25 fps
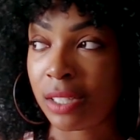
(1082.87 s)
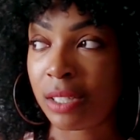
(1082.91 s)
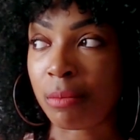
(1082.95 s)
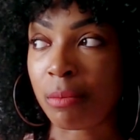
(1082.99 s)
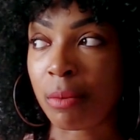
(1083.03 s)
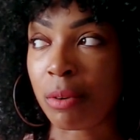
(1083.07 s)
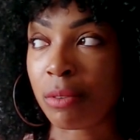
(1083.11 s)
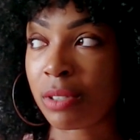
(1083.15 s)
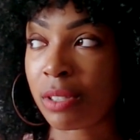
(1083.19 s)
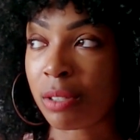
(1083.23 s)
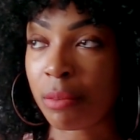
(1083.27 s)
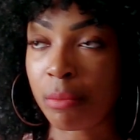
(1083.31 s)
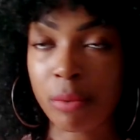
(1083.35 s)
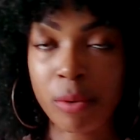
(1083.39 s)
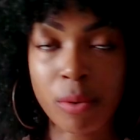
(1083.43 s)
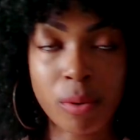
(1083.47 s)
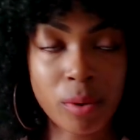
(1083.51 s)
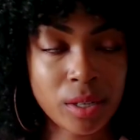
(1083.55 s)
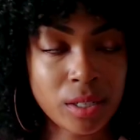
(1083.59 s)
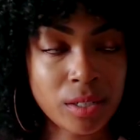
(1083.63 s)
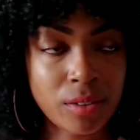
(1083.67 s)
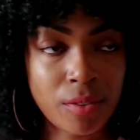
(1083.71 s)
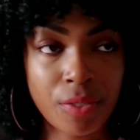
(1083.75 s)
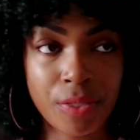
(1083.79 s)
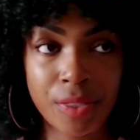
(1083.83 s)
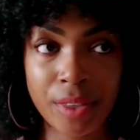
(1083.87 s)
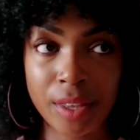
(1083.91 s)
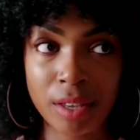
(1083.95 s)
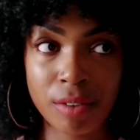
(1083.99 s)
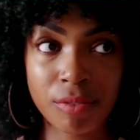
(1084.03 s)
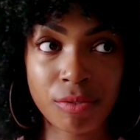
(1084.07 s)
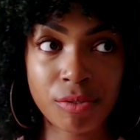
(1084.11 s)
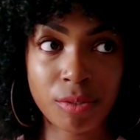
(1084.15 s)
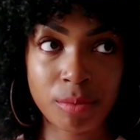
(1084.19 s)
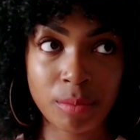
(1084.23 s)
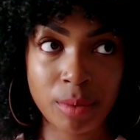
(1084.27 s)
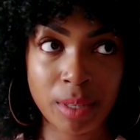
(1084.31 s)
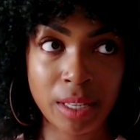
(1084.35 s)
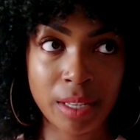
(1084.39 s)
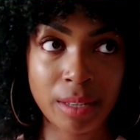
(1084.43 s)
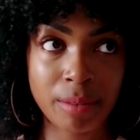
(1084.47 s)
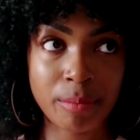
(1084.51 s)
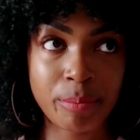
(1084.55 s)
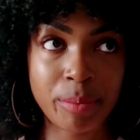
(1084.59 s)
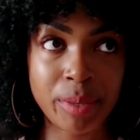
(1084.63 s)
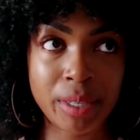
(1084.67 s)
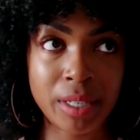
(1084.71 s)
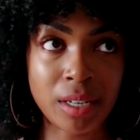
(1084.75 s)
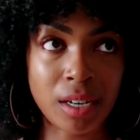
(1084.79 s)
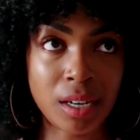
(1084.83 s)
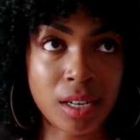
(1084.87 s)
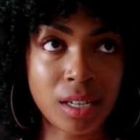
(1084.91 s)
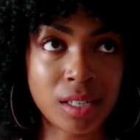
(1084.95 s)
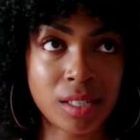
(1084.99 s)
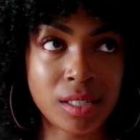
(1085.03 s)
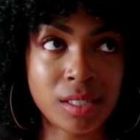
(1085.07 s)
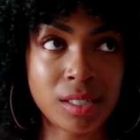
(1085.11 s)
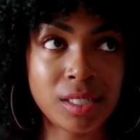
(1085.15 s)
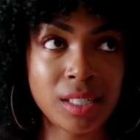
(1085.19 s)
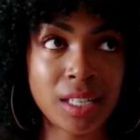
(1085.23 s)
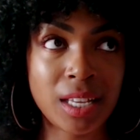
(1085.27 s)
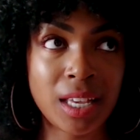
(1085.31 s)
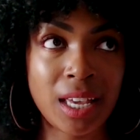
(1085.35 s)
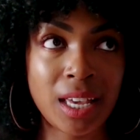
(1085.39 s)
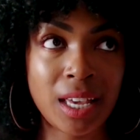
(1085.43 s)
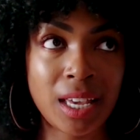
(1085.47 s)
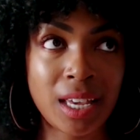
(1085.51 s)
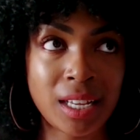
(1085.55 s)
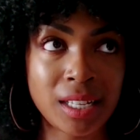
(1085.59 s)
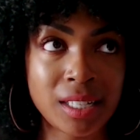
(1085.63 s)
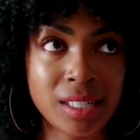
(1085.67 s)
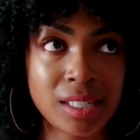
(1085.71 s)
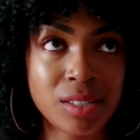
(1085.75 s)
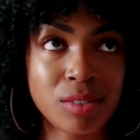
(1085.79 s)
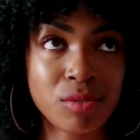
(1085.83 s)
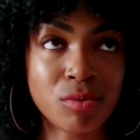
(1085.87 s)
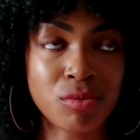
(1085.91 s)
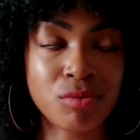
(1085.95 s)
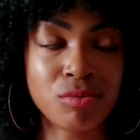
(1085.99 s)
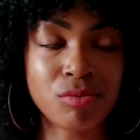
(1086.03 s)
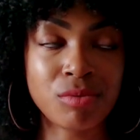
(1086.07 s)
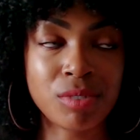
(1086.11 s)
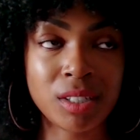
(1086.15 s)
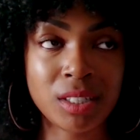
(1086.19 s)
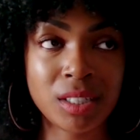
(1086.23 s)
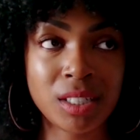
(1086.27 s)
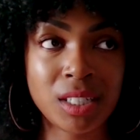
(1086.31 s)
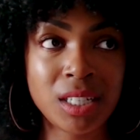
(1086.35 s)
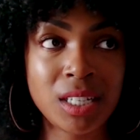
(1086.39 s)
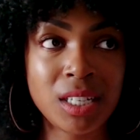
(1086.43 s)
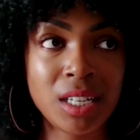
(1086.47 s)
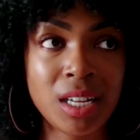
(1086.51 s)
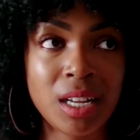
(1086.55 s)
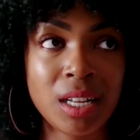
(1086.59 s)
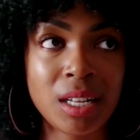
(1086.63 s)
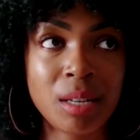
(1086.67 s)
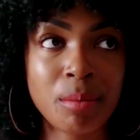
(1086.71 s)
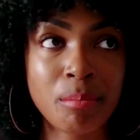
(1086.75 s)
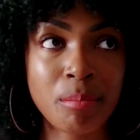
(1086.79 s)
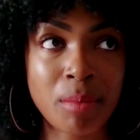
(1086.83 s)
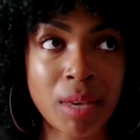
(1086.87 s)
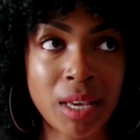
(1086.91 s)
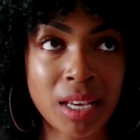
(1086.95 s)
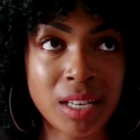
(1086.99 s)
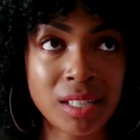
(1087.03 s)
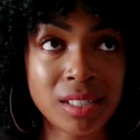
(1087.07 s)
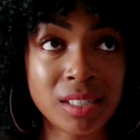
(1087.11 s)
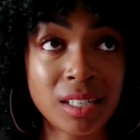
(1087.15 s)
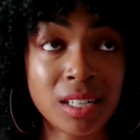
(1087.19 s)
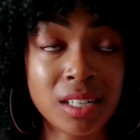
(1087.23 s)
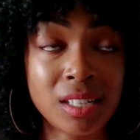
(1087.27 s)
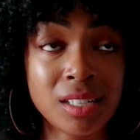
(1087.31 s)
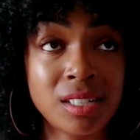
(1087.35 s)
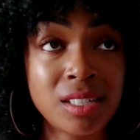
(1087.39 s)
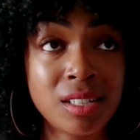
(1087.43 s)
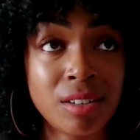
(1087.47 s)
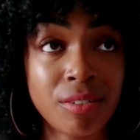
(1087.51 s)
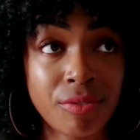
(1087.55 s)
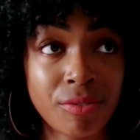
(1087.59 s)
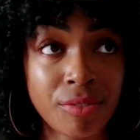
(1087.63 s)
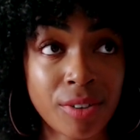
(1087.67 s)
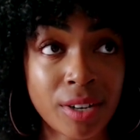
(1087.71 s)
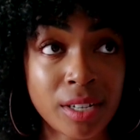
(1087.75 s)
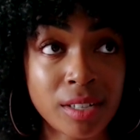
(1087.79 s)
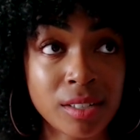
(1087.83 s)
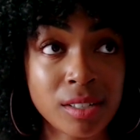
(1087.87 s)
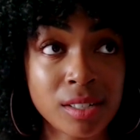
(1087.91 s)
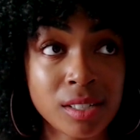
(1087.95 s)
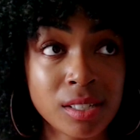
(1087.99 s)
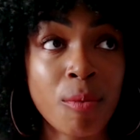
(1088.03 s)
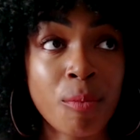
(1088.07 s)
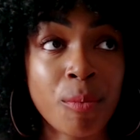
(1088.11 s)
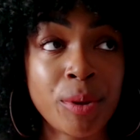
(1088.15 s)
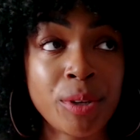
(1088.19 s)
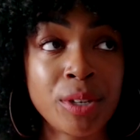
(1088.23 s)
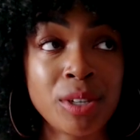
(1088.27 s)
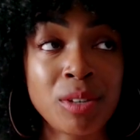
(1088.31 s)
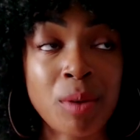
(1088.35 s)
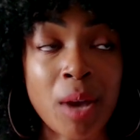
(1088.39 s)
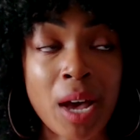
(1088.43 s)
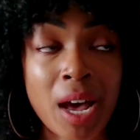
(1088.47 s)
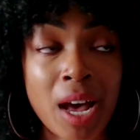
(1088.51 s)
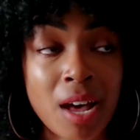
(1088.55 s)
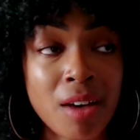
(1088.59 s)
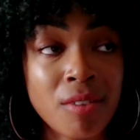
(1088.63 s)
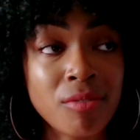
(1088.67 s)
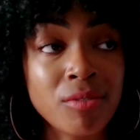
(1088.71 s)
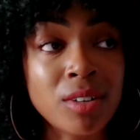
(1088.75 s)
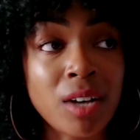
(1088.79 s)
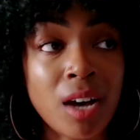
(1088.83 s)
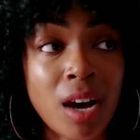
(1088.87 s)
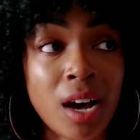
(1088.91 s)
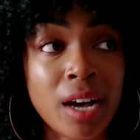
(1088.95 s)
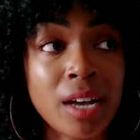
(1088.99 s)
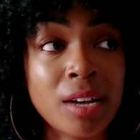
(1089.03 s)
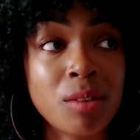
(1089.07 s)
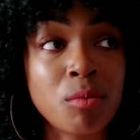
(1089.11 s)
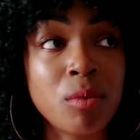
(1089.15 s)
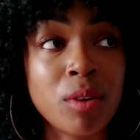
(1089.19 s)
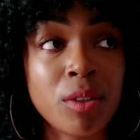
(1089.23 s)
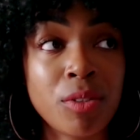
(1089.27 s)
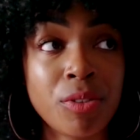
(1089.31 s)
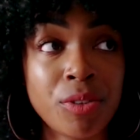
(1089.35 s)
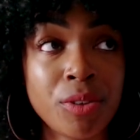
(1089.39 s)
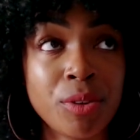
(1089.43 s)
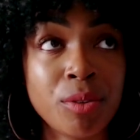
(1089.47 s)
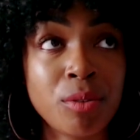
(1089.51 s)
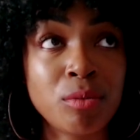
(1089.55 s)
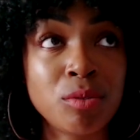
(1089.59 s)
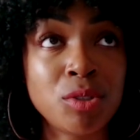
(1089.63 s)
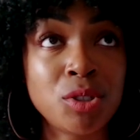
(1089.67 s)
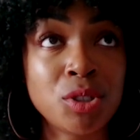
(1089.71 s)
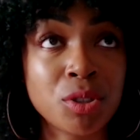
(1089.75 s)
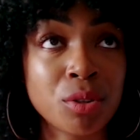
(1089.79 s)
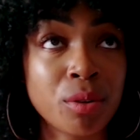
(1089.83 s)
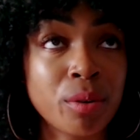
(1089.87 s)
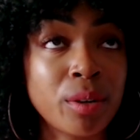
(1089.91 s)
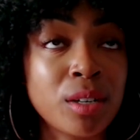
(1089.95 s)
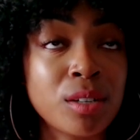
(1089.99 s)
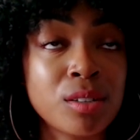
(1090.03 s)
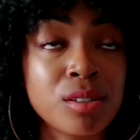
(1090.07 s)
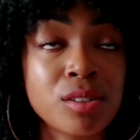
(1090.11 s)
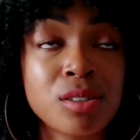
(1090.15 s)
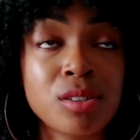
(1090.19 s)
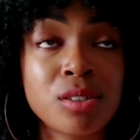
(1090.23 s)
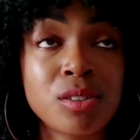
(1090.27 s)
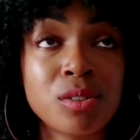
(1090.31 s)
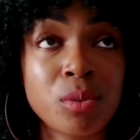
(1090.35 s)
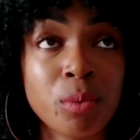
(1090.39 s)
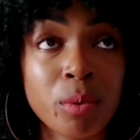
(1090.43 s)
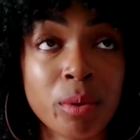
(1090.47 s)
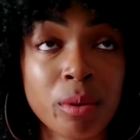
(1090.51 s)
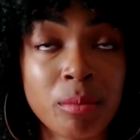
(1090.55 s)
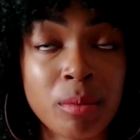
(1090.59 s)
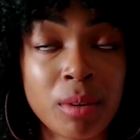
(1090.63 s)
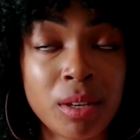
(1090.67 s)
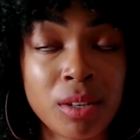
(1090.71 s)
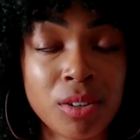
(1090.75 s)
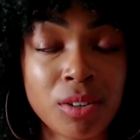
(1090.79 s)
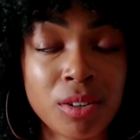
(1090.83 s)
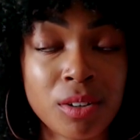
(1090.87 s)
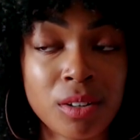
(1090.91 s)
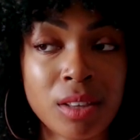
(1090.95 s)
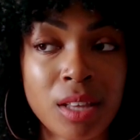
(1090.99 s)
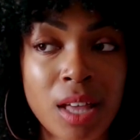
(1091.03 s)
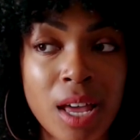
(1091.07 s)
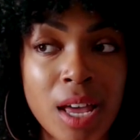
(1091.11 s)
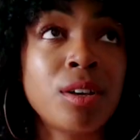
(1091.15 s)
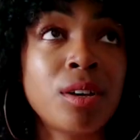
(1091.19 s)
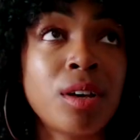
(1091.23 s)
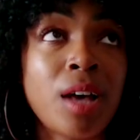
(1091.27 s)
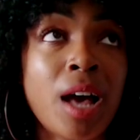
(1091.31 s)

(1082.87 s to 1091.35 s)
the most important thing for me, because it really makes a difference when you have God with you during a storm in your life.